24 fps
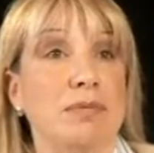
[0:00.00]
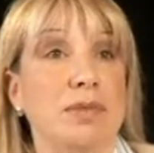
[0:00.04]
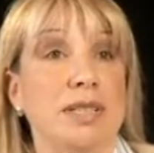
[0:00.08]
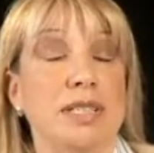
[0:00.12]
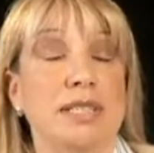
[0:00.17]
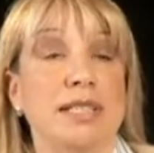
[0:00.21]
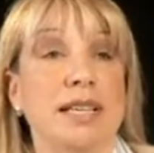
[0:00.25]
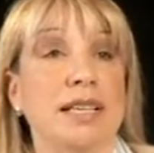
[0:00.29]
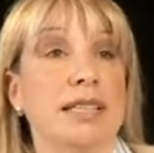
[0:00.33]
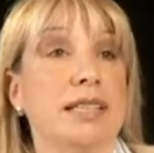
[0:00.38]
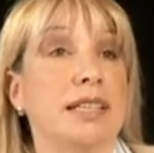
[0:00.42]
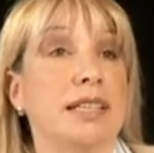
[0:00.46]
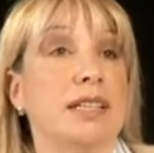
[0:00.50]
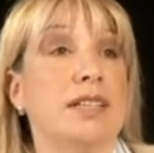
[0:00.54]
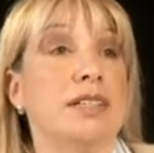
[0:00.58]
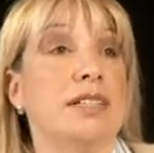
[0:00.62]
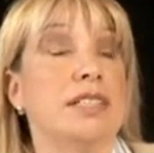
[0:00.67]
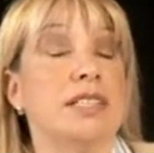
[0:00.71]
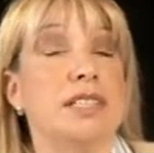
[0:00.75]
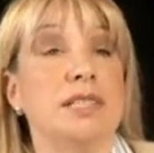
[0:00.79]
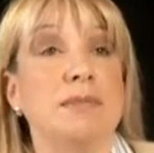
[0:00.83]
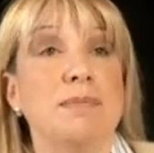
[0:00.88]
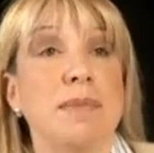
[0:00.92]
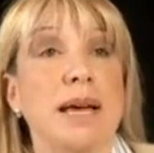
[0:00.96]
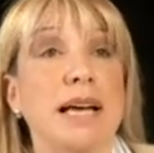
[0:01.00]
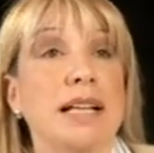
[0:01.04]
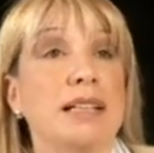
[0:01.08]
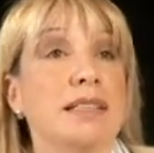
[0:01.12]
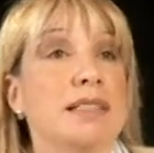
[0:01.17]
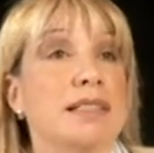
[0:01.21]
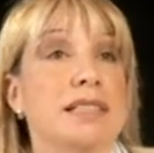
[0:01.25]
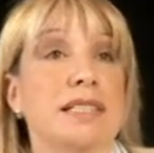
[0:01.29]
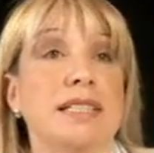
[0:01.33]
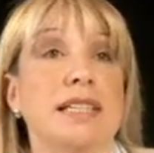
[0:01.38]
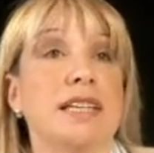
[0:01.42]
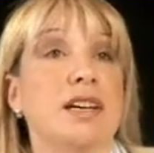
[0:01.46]
We suddenly could smell
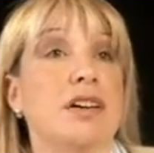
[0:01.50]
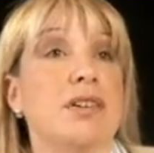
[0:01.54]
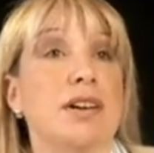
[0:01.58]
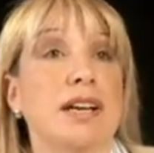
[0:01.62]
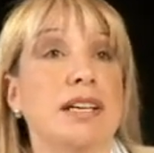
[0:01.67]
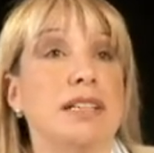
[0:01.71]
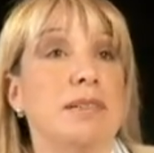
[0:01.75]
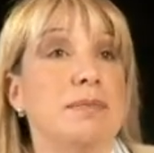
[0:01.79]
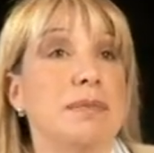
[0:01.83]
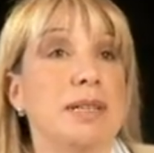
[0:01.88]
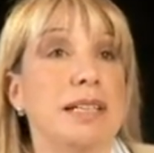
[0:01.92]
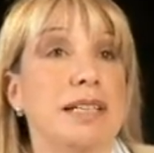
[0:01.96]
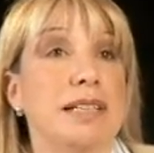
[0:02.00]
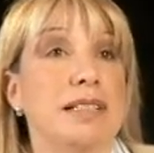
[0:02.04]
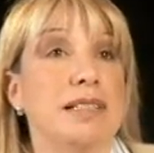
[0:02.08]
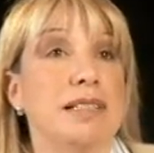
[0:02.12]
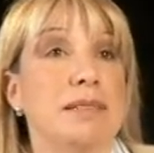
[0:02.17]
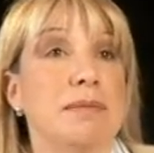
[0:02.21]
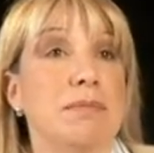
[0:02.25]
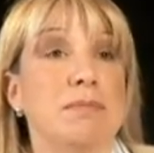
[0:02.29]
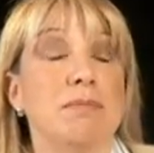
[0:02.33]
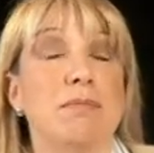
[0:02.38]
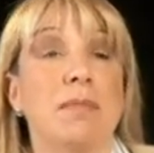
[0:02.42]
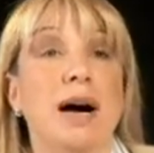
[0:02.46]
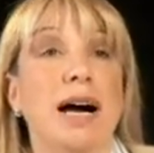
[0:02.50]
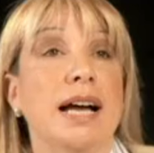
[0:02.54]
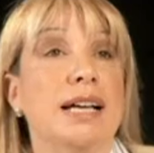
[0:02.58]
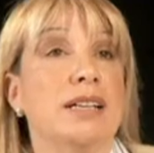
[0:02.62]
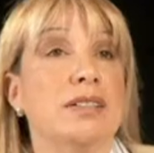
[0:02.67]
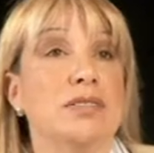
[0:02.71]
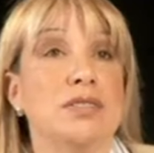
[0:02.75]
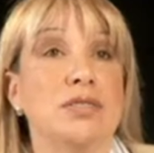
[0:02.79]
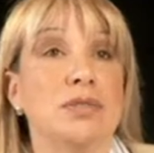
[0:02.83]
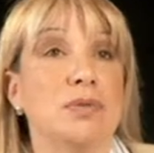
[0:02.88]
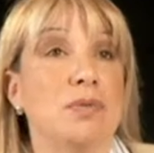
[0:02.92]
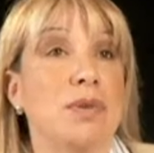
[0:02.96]
and see our enemies
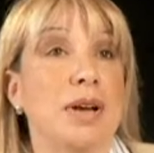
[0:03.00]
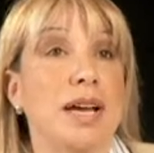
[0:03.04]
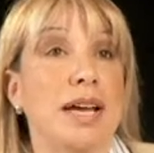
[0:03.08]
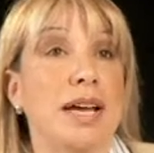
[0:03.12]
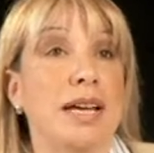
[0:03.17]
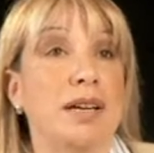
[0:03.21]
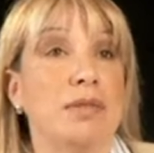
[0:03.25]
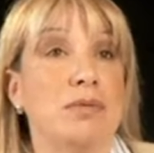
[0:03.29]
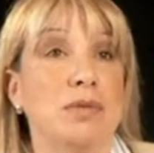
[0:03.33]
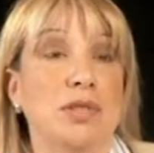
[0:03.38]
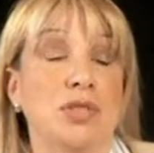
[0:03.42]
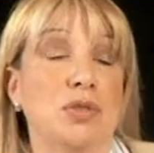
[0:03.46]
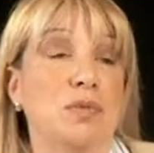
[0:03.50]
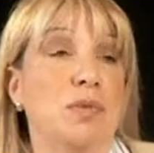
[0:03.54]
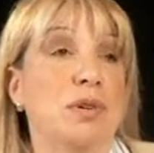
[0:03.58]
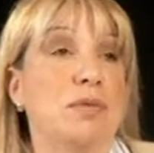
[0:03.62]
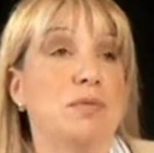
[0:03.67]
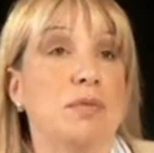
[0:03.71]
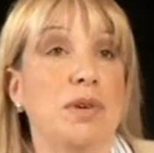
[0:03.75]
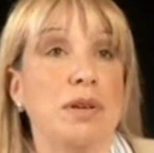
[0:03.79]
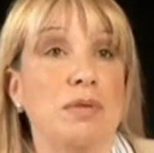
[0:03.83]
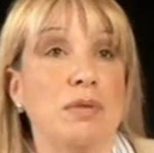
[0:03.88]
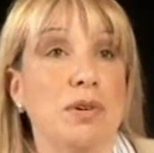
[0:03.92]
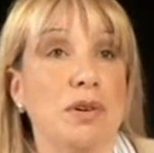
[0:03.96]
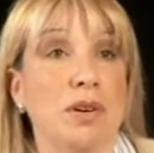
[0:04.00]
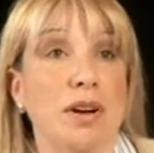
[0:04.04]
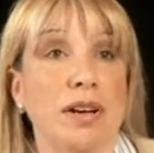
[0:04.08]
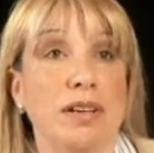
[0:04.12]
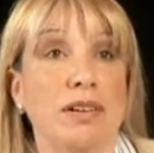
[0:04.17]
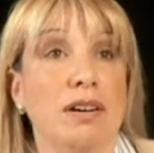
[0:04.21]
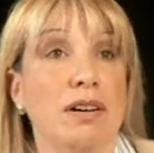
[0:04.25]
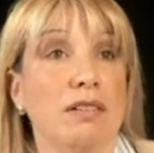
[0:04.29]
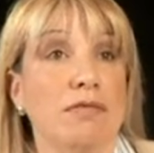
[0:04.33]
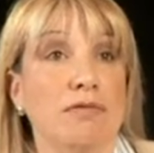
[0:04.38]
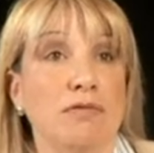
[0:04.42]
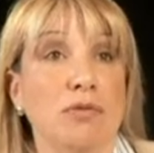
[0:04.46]
miles away, which when we were on
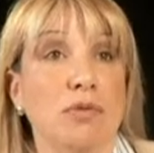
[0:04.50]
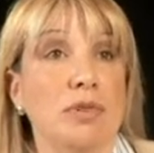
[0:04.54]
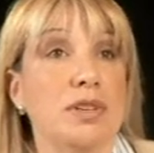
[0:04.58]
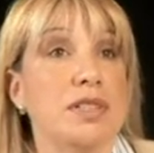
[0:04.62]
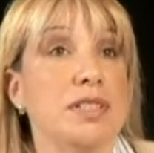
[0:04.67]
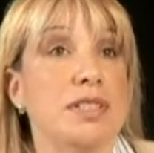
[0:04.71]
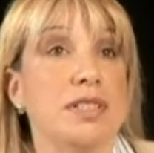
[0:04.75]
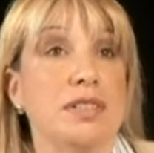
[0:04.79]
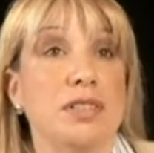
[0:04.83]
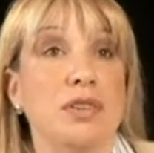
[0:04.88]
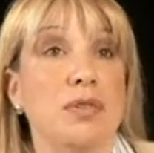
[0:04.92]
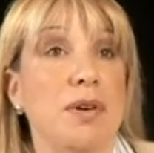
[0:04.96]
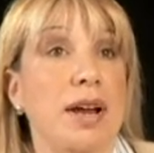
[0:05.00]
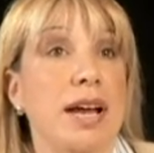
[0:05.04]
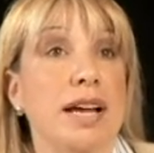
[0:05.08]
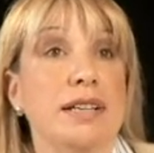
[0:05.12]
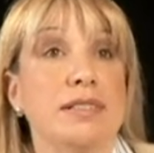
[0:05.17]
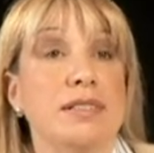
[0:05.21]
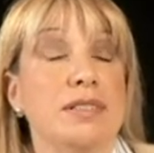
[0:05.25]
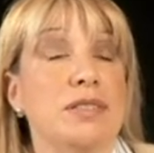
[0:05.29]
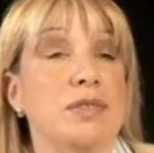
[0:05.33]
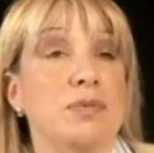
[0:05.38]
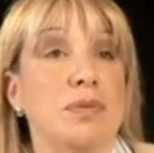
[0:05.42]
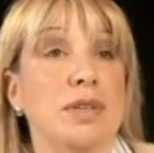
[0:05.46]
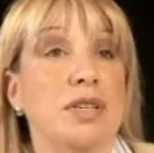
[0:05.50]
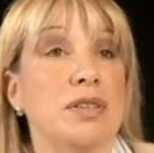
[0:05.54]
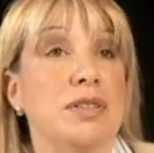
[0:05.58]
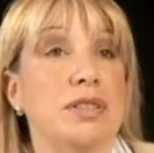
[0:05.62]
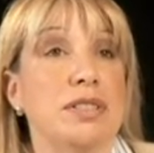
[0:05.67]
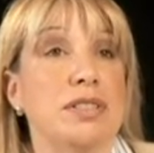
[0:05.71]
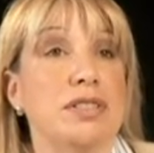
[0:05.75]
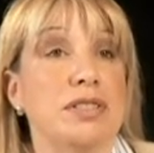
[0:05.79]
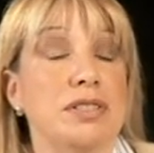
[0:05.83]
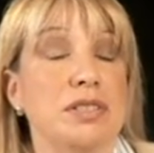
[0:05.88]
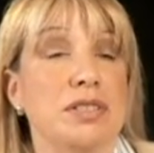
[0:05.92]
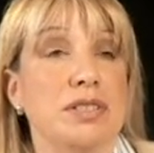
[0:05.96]
all fours in the grasses, we
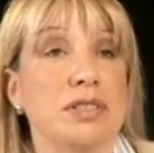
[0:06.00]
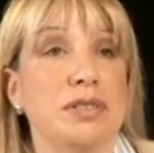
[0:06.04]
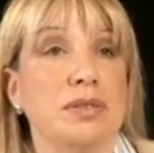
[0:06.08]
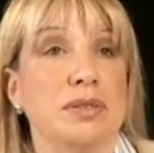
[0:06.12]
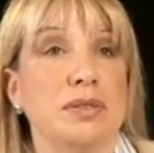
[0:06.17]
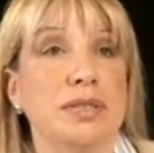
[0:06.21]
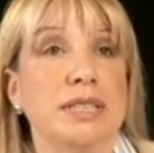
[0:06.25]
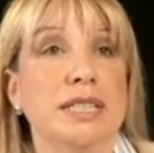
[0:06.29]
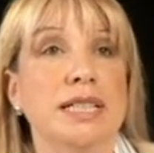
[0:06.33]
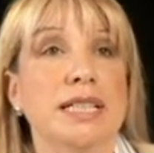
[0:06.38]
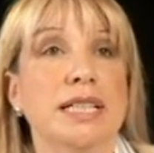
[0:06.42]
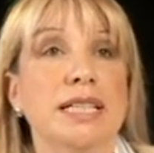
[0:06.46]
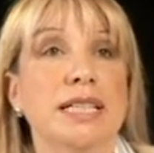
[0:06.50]
couldn't do.